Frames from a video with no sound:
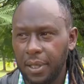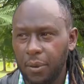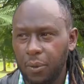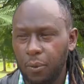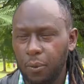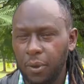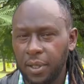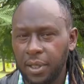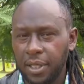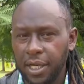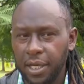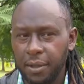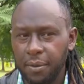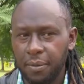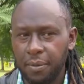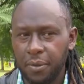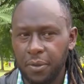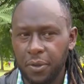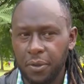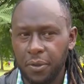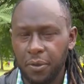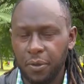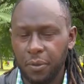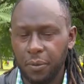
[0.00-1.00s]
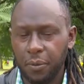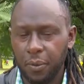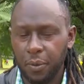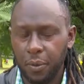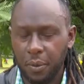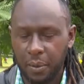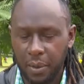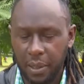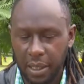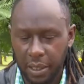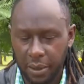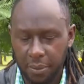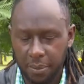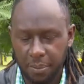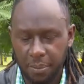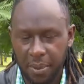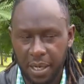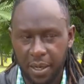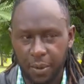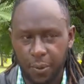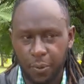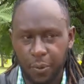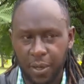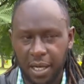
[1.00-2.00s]
what like
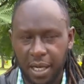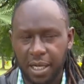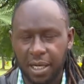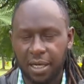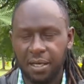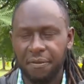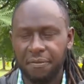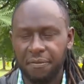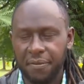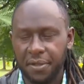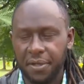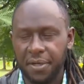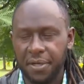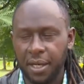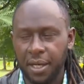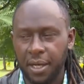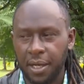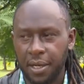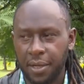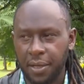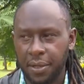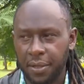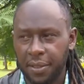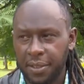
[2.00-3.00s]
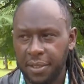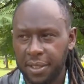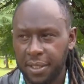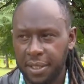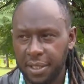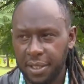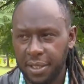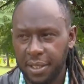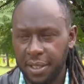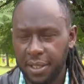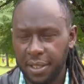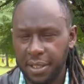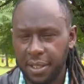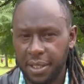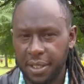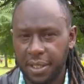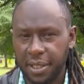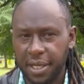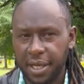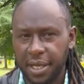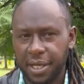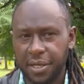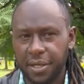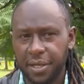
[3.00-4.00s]
back when I lived in
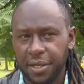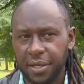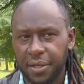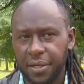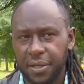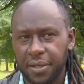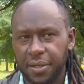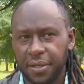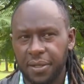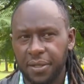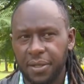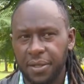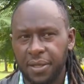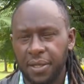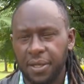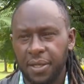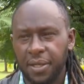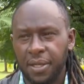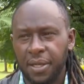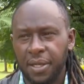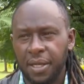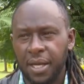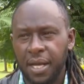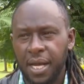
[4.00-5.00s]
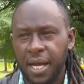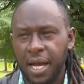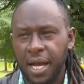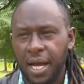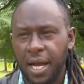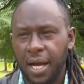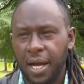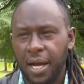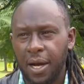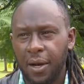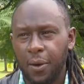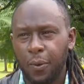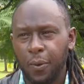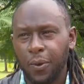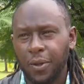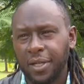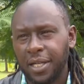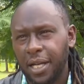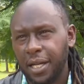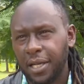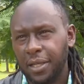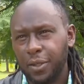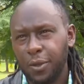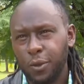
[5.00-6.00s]
Kenya,
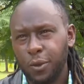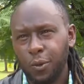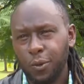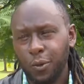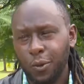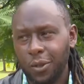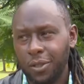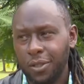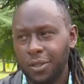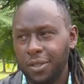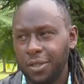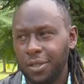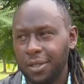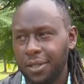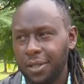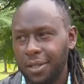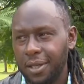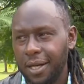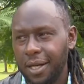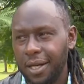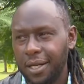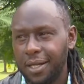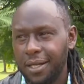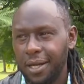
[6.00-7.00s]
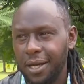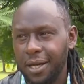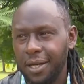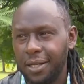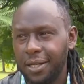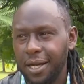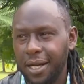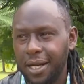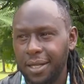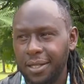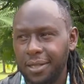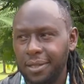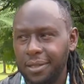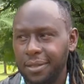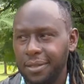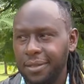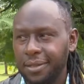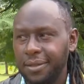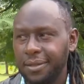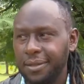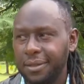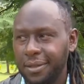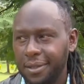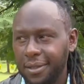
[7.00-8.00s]
what I'd do was I'd
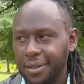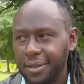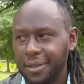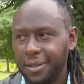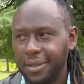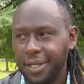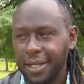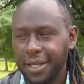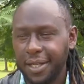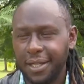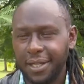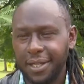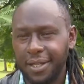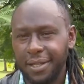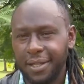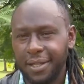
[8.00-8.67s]
take